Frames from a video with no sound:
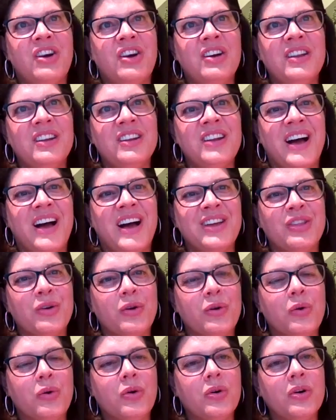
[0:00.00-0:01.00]
not an
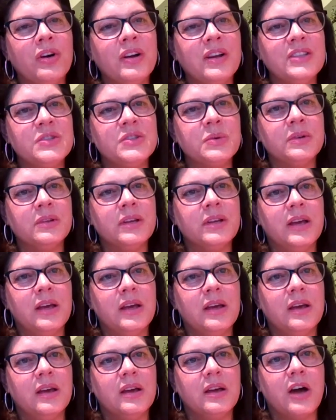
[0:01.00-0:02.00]
either or, it's really
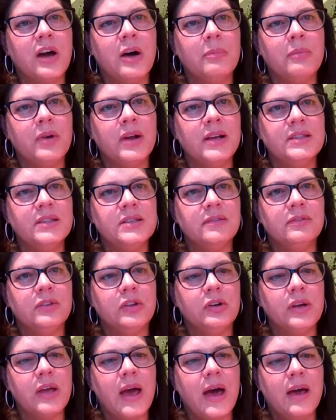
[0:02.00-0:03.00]
a comprehensive
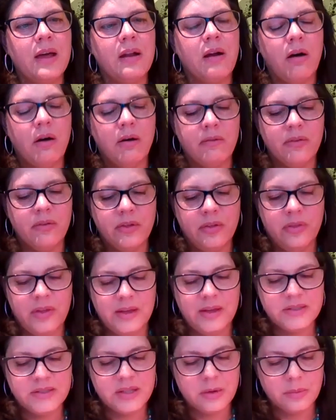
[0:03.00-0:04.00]
look at all of the
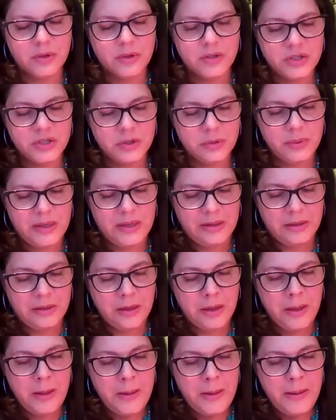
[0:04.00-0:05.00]
things that we're
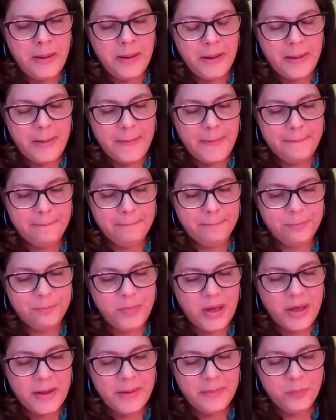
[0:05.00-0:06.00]
doing.
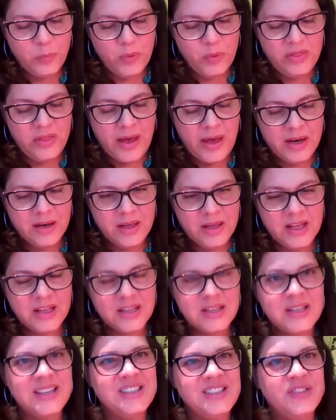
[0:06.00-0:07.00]
But with that,
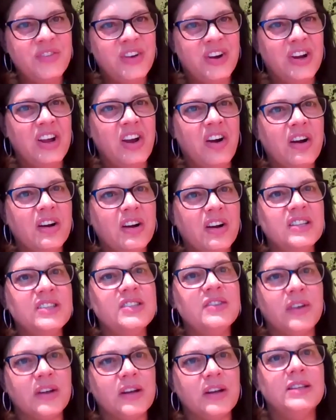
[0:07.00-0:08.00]
it's very hard.
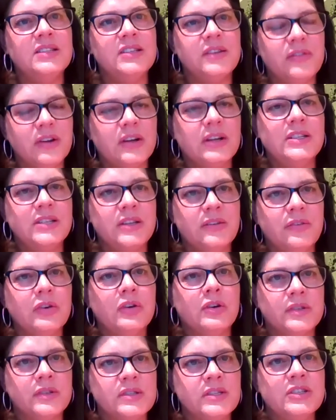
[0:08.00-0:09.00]
It's a very
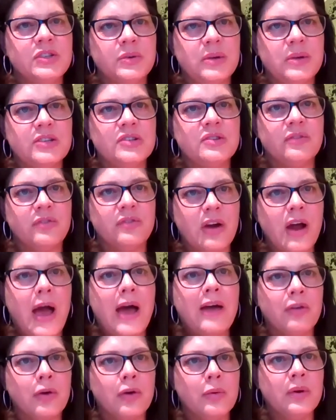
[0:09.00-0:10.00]
difficult situation for
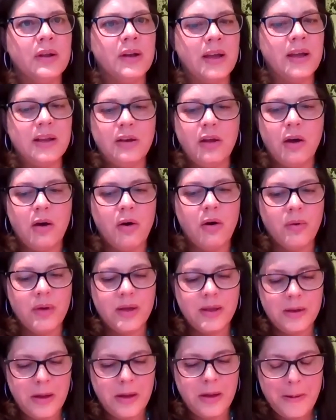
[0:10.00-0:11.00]
everyone, I know.
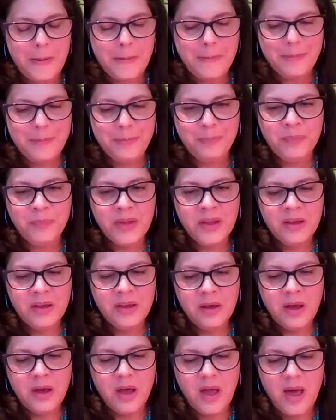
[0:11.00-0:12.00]
And
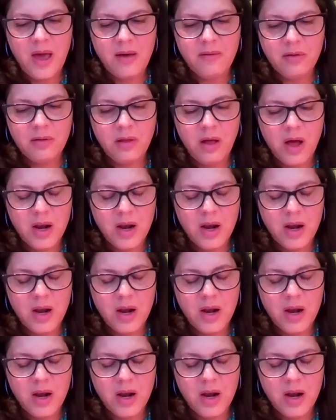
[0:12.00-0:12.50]
I have